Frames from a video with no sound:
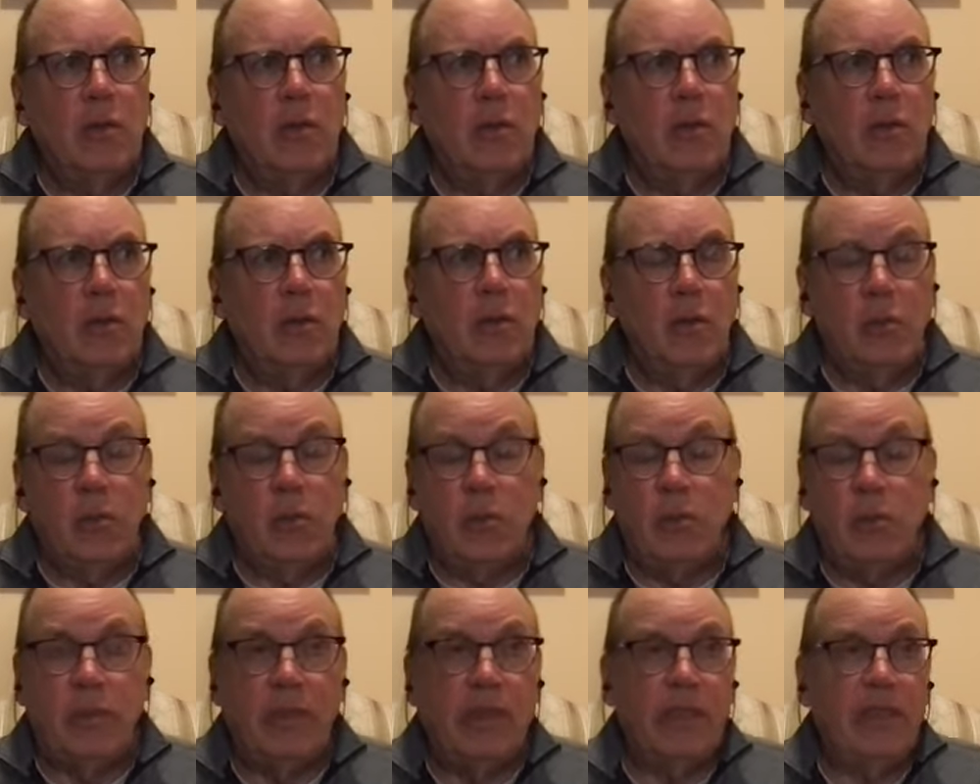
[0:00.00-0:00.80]
who
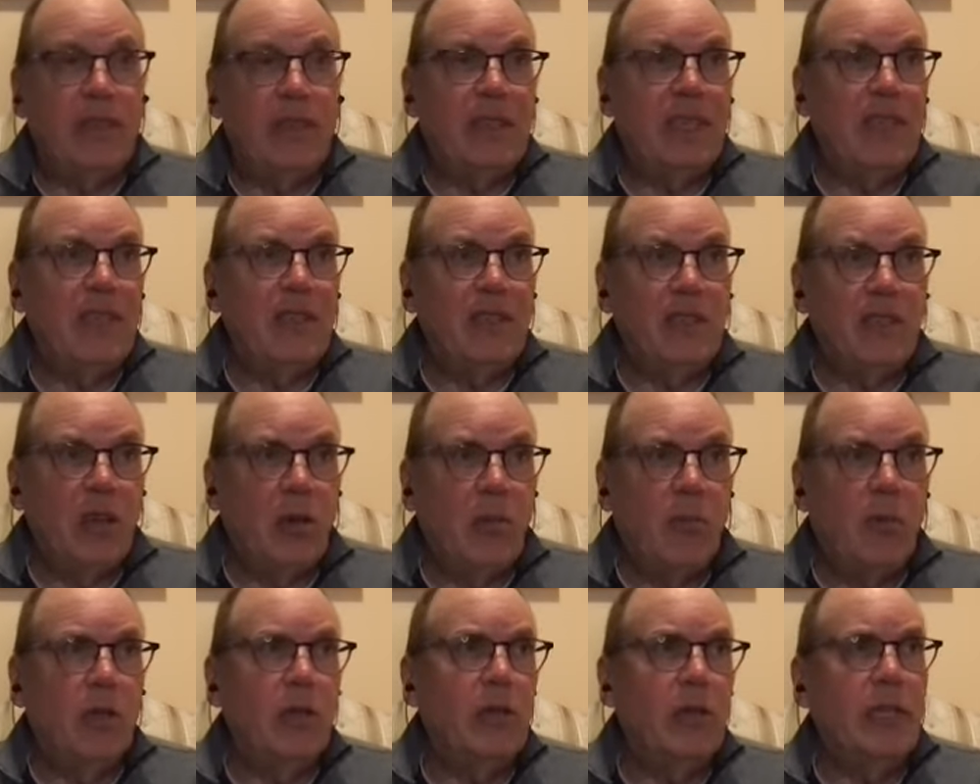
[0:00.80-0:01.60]
they stayed
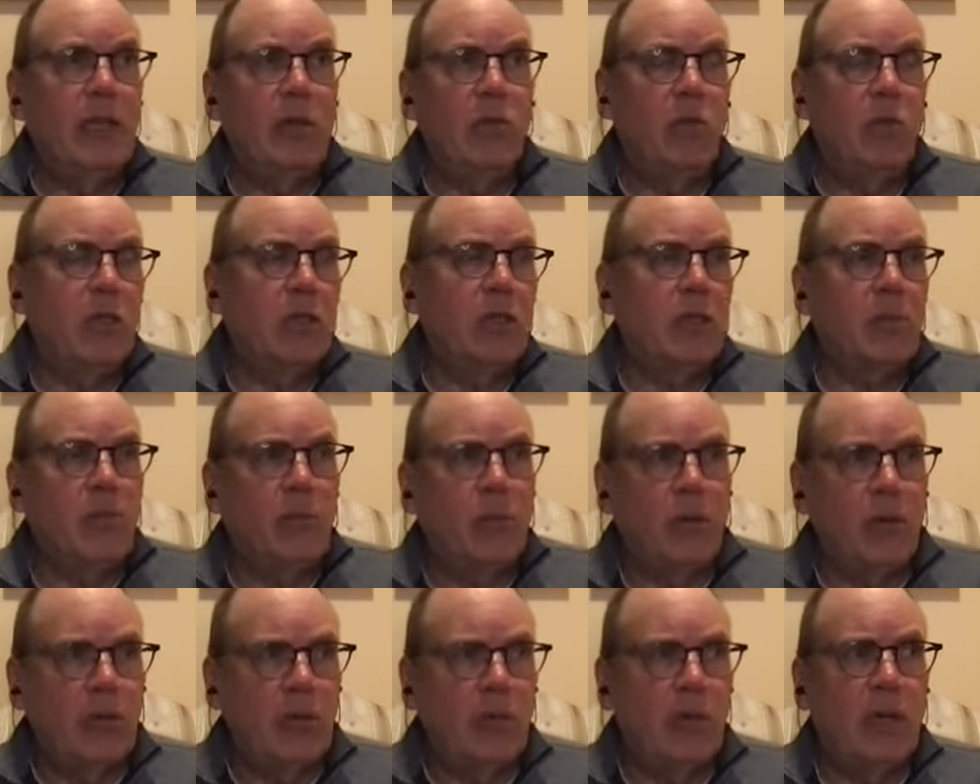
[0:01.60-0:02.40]
sober and they worked a
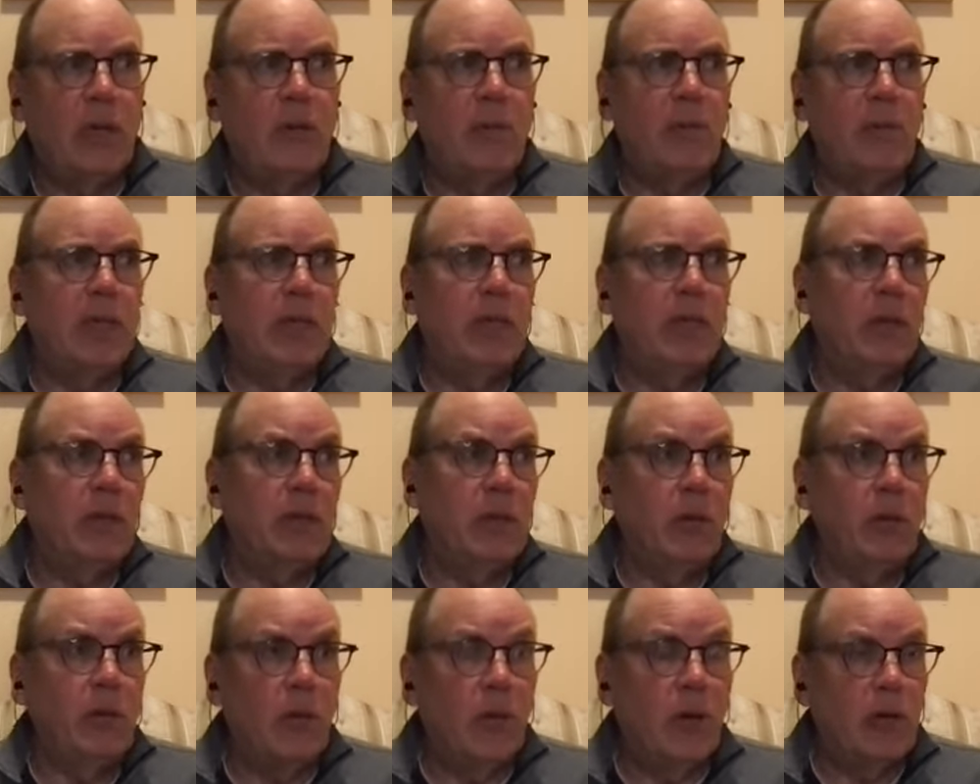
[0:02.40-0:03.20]
program and they, they
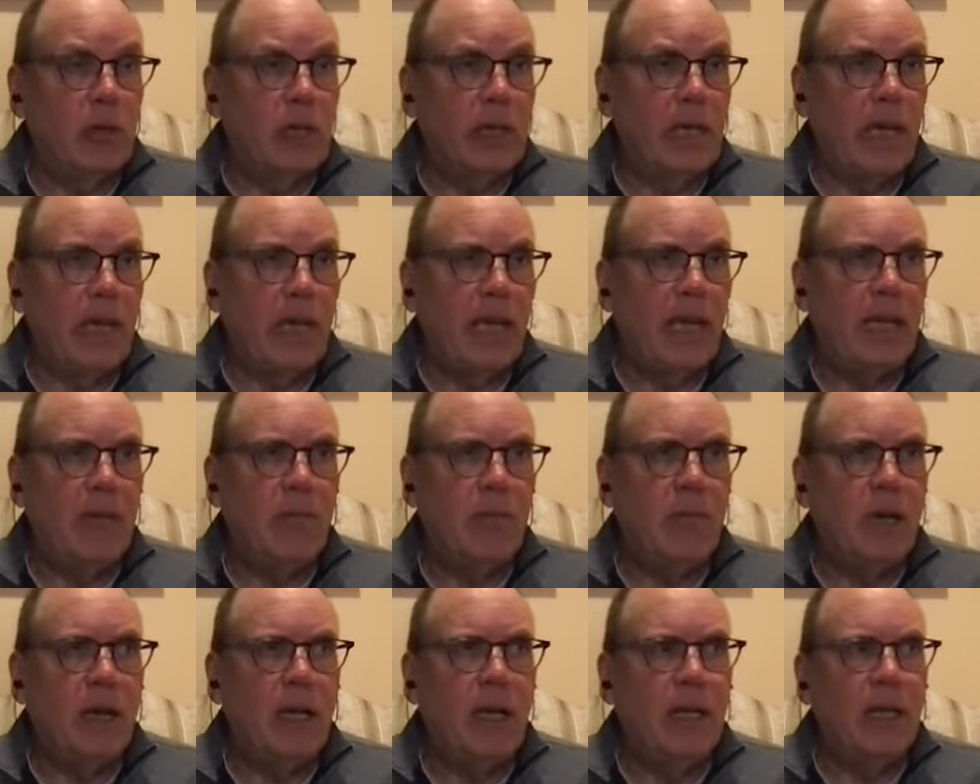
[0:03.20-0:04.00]
were okay
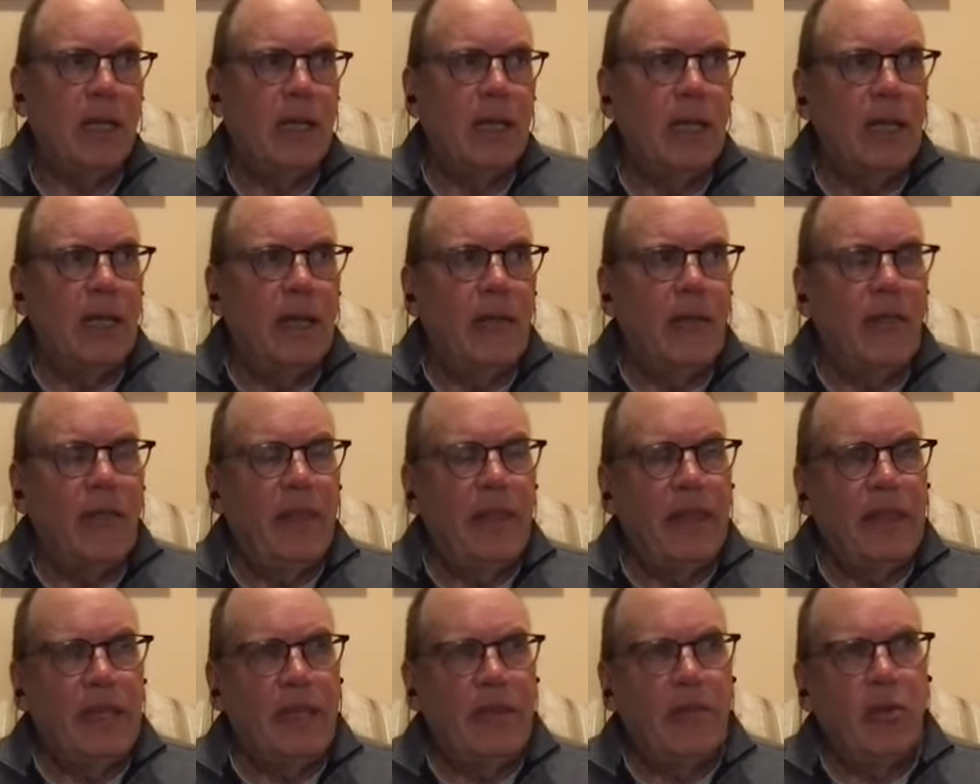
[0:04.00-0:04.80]
but
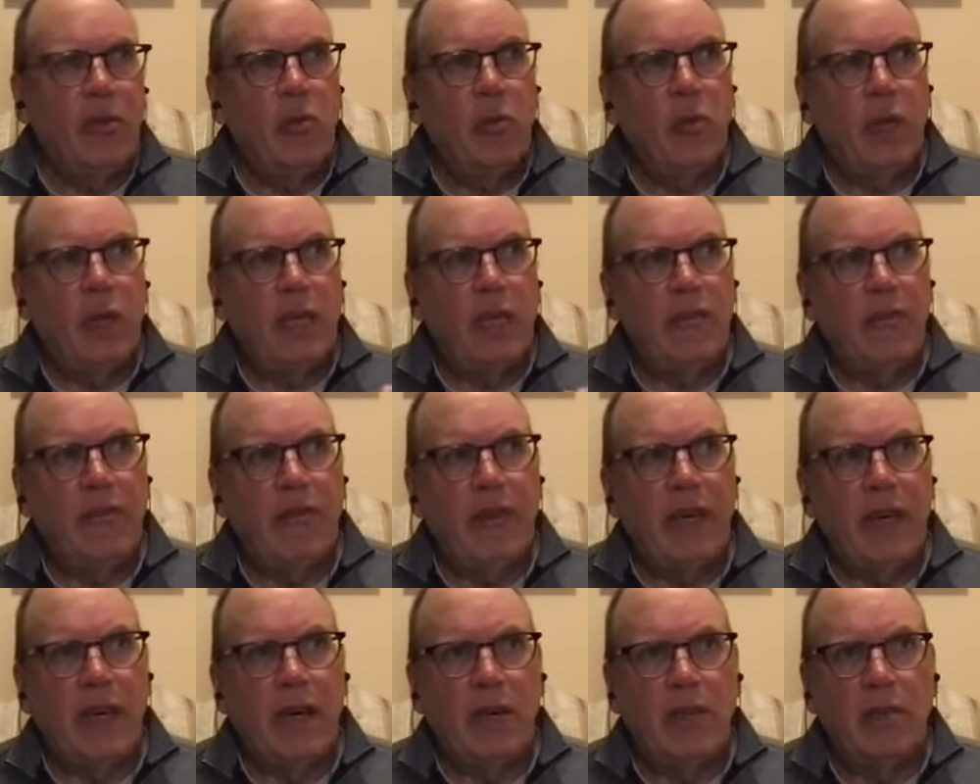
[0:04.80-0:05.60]
they never really
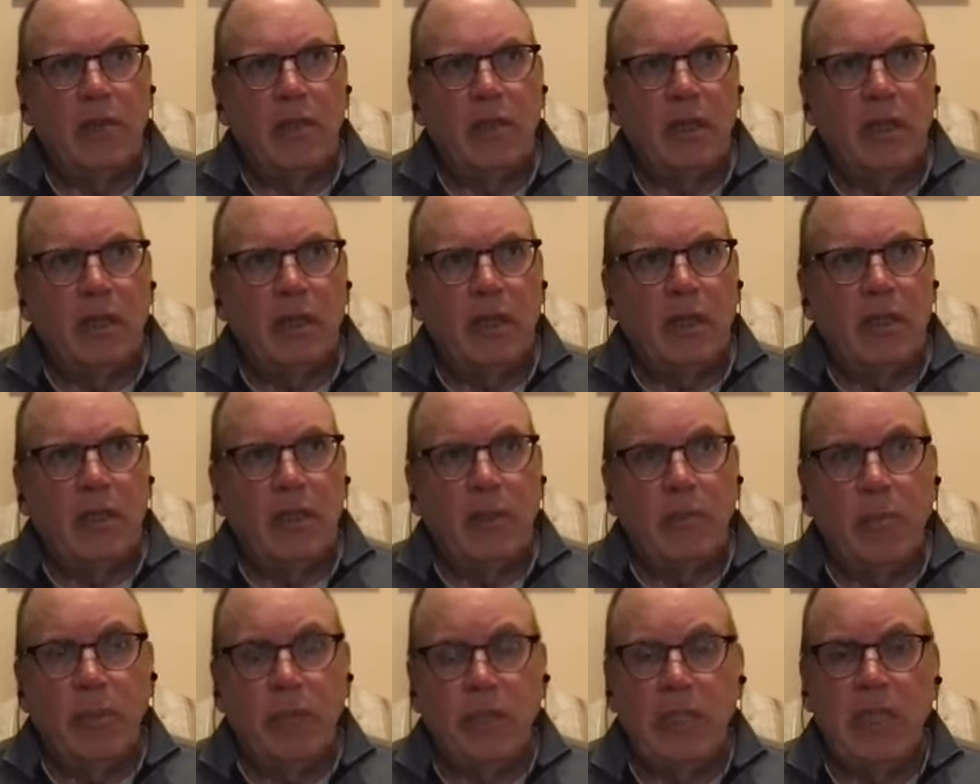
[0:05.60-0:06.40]
found the
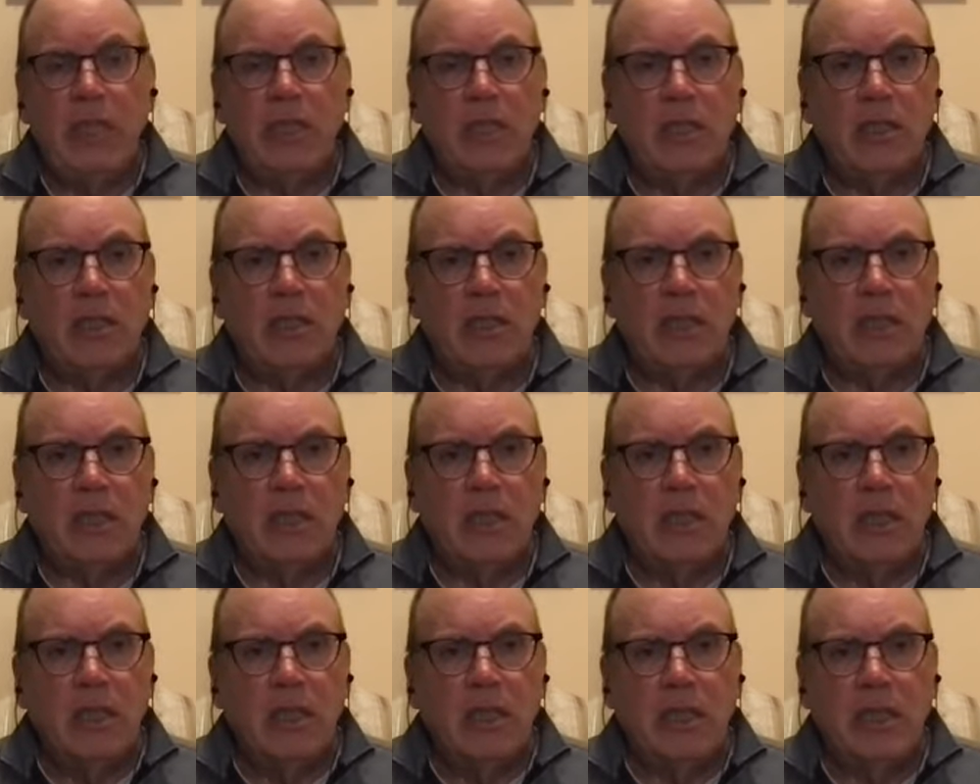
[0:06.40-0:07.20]
peace
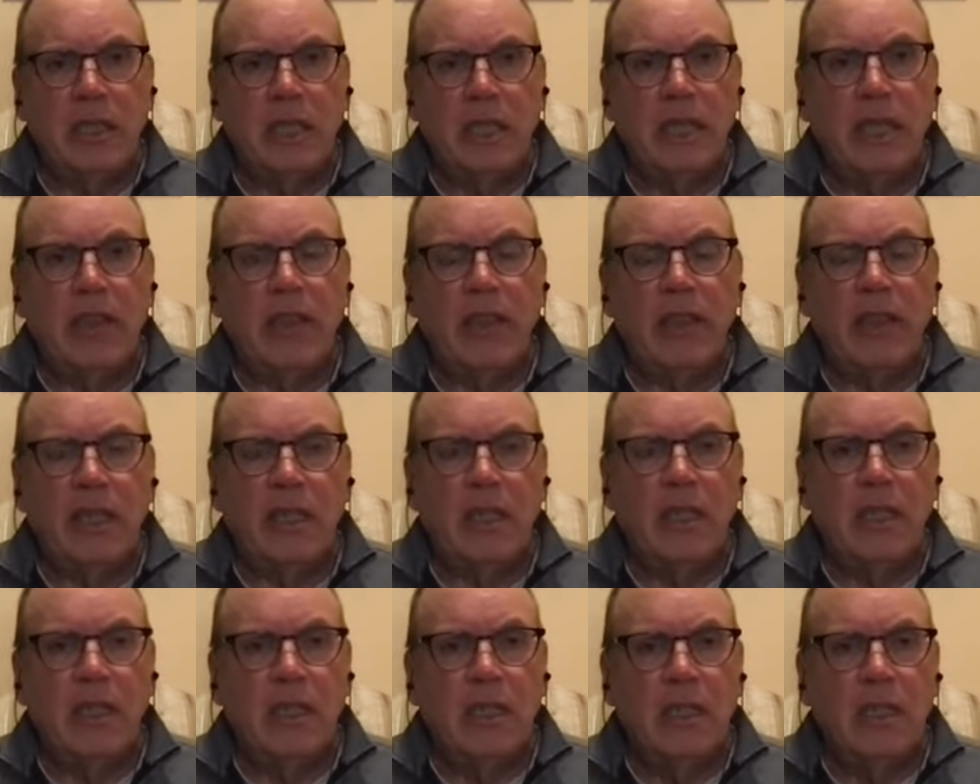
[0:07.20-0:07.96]
that i think